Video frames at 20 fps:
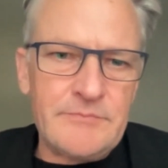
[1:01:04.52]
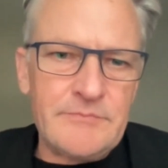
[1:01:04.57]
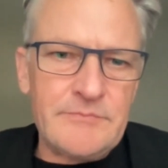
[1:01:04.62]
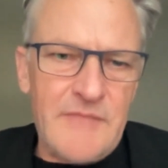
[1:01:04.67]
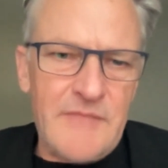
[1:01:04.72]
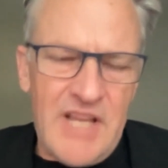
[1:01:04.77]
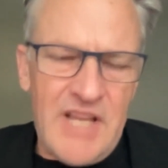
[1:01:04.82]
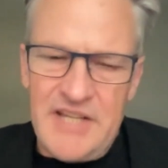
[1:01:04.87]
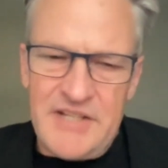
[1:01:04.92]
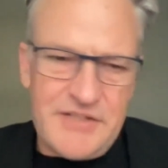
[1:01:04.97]

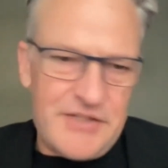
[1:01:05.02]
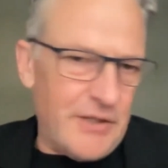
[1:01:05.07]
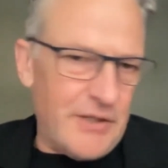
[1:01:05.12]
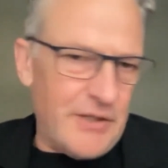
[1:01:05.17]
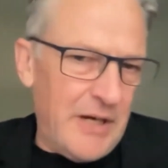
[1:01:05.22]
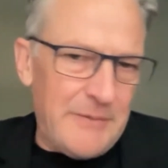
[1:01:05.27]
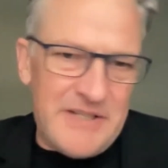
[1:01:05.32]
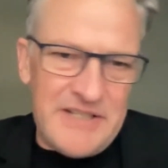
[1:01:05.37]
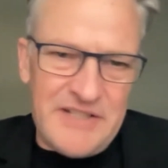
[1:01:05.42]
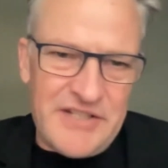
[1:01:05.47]
Yeah,
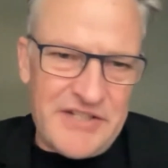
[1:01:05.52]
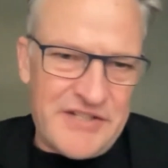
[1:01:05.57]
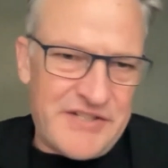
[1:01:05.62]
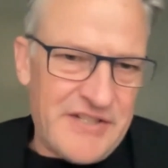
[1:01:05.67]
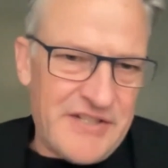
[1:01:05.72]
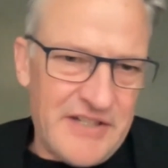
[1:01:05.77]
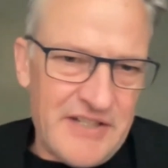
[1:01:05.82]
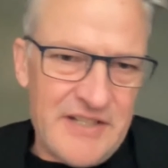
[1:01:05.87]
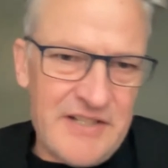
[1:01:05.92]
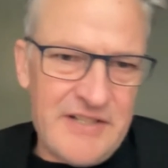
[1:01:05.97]
so I mean,
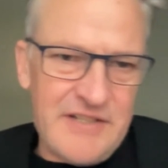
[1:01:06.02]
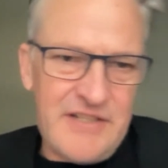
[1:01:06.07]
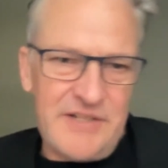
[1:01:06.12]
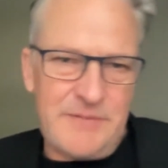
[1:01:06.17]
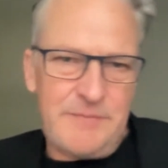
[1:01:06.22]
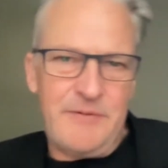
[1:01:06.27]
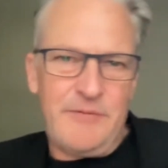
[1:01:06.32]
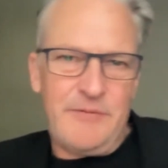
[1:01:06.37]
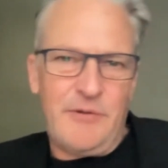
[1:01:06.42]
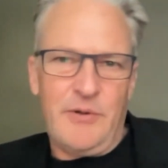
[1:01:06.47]
just
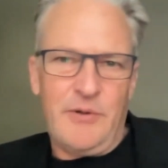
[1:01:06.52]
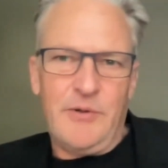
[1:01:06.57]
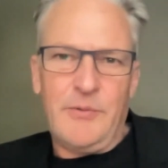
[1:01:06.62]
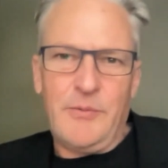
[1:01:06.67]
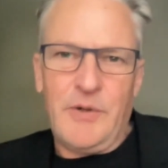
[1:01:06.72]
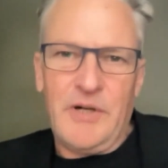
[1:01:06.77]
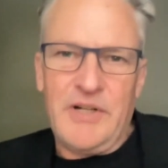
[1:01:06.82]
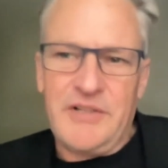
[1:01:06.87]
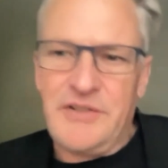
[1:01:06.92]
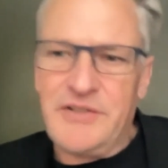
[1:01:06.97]
before,
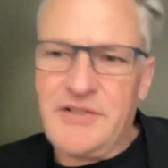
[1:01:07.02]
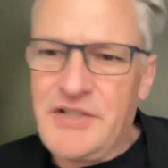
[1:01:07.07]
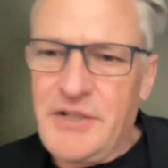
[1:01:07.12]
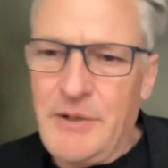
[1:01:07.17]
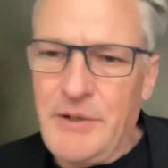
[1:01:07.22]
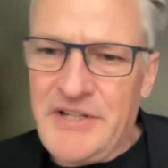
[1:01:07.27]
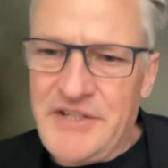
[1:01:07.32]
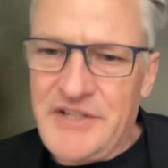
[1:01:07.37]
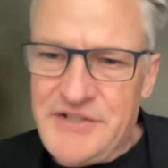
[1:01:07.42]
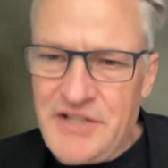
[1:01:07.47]
while
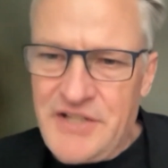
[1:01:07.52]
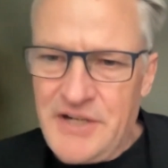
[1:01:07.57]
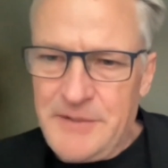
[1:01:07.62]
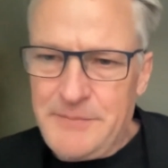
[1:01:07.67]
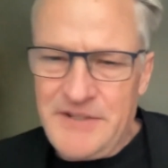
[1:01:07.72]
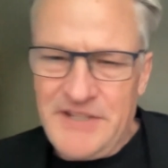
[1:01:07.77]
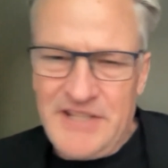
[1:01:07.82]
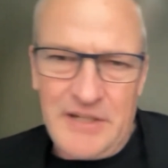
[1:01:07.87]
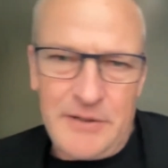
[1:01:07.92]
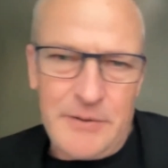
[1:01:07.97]
Joanna's
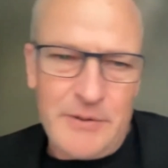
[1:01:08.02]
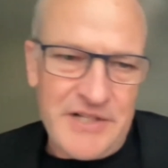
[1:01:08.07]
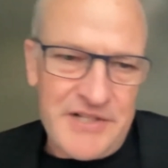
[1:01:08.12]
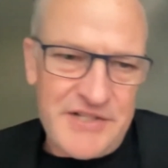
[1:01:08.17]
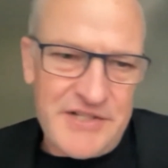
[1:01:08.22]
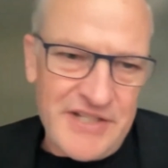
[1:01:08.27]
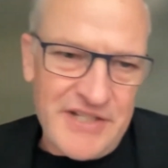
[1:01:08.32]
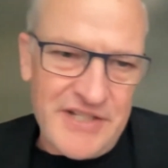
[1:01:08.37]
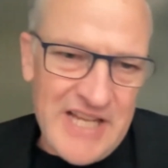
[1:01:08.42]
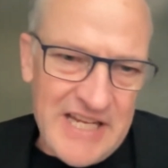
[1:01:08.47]
typing that
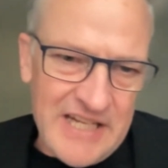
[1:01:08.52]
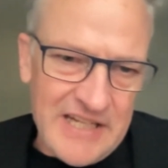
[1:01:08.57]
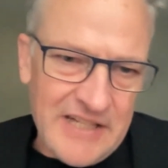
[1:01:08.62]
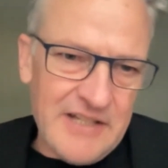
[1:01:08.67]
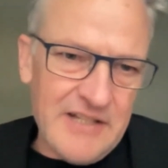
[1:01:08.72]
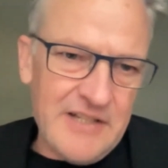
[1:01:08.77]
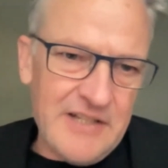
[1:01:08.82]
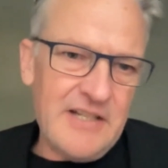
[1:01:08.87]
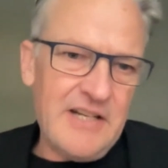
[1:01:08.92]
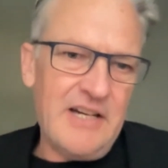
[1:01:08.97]
question
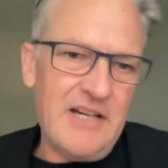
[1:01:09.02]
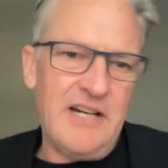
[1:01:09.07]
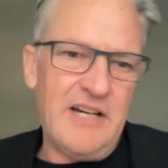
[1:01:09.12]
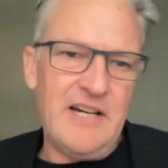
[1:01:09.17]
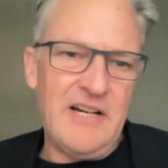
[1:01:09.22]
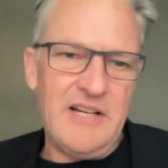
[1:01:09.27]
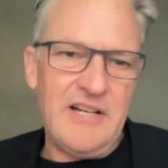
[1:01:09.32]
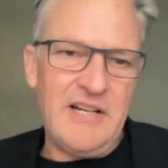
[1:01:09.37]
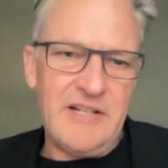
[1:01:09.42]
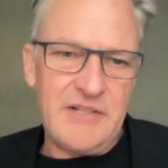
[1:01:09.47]
in,
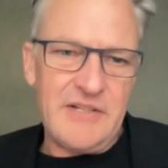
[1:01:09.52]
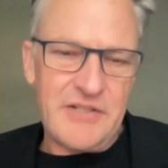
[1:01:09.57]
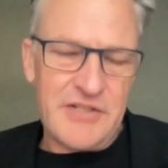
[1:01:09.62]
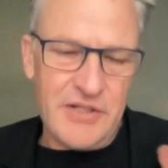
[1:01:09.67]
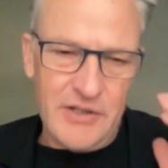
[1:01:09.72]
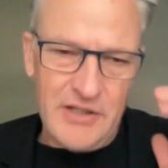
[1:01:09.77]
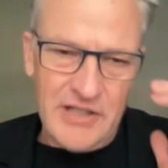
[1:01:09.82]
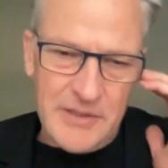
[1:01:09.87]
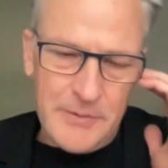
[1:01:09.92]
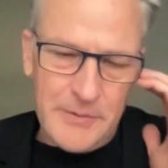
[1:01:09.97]

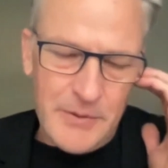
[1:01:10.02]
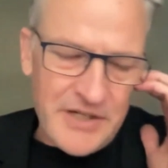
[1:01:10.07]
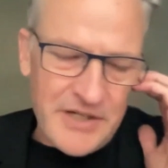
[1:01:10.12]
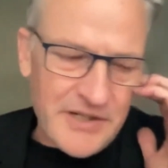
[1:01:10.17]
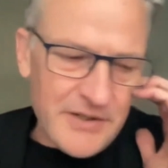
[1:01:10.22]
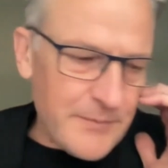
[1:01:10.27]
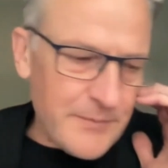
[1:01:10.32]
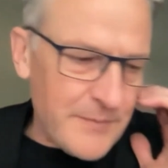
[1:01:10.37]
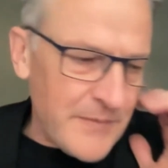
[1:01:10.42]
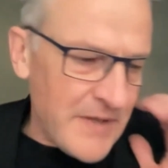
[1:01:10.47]
Shu Lea,